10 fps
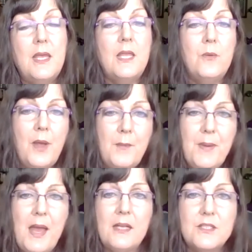He
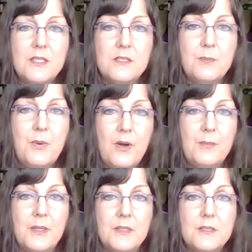went back to his
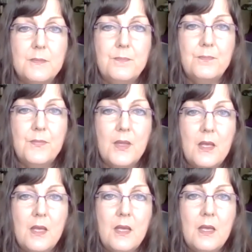department,
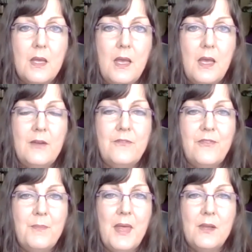and
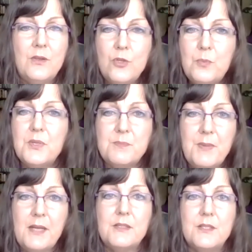from that new
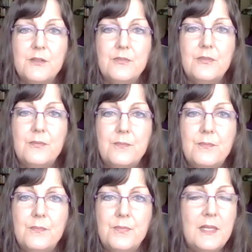perspective,
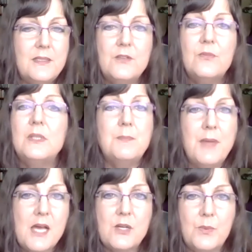that it didn't really
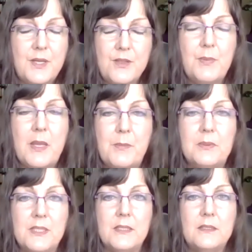matter what other people
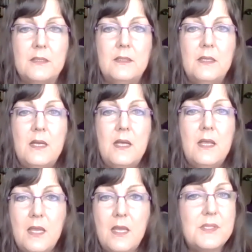did,
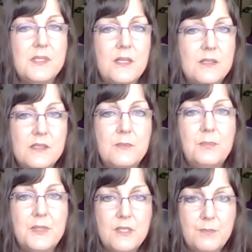he was there
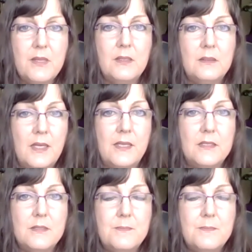simply to be the light.